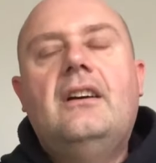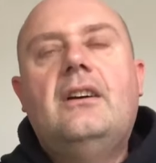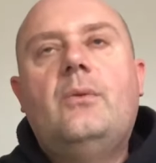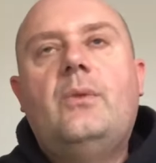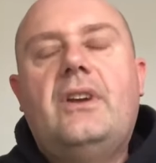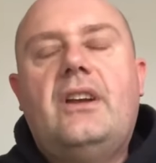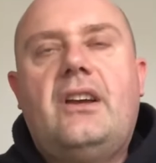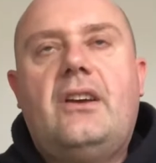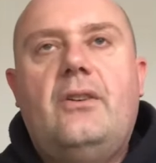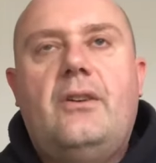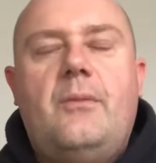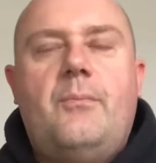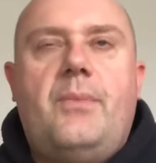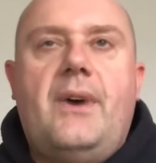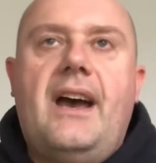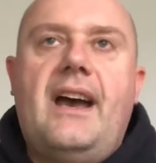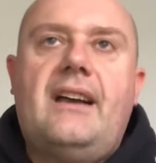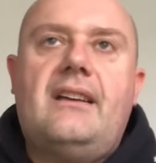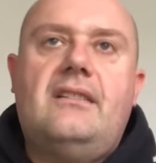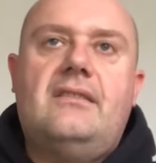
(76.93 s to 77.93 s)
When I got it
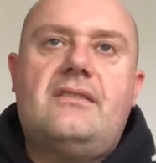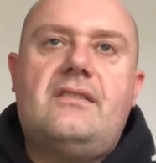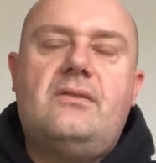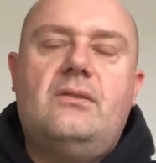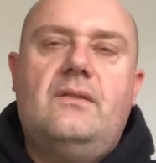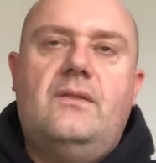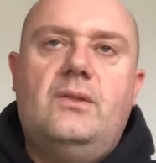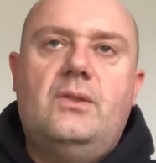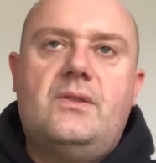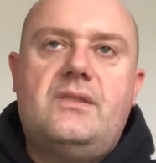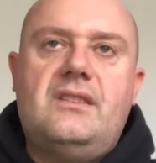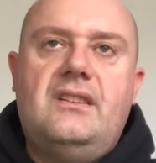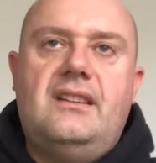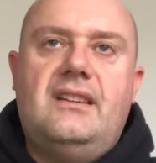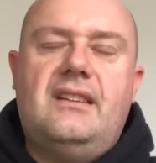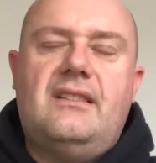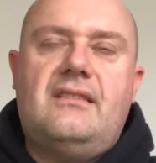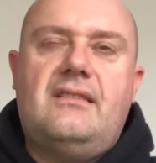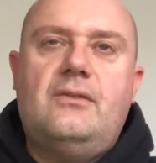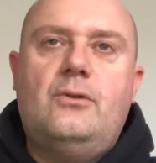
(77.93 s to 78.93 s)
back, I sort of looked at
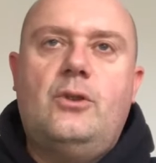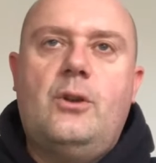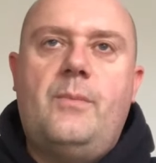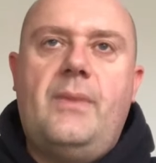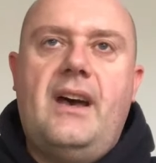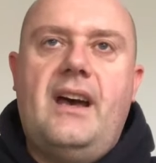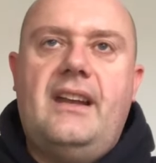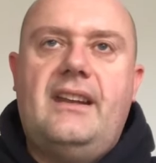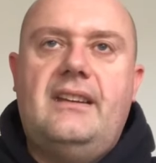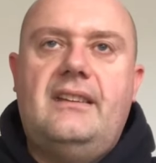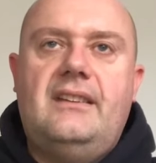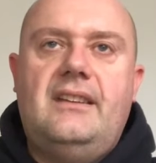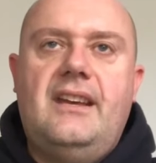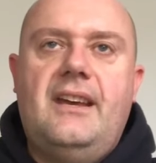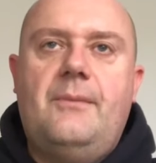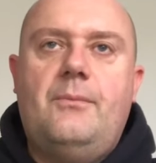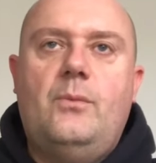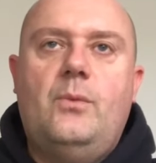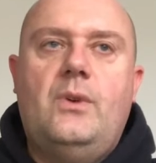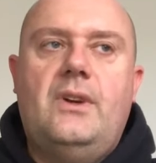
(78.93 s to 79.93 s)
it, thought about it. Yeah,
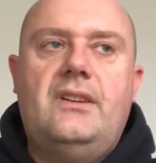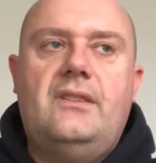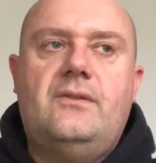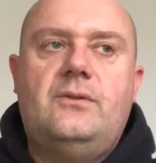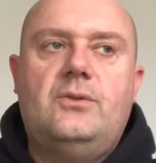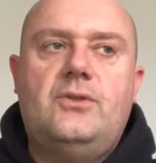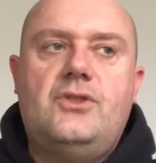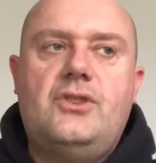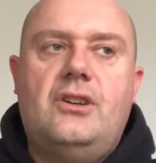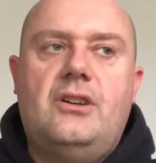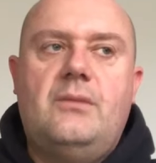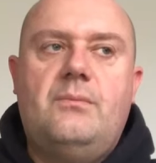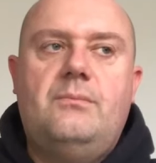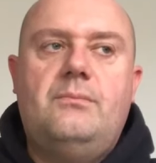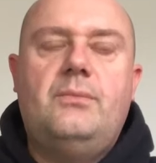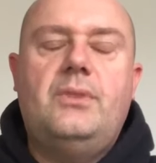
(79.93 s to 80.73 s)
wonderful job.